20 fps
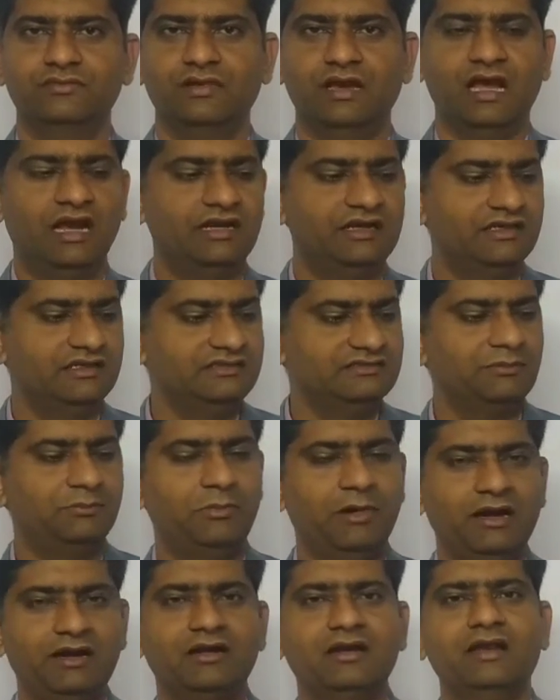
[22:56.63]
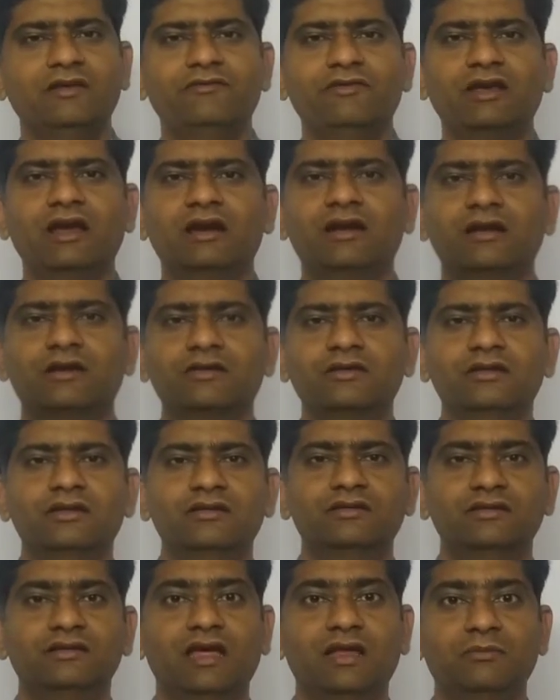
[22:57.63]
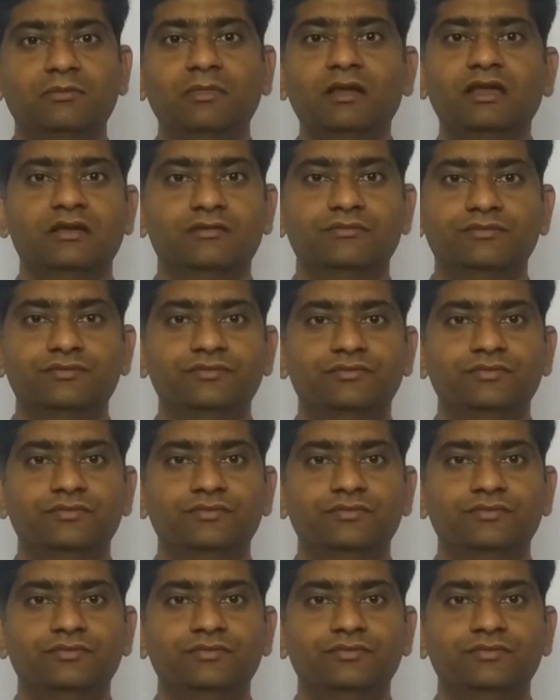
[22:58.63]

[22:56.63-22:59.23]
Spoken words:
and he is a better navigator than me.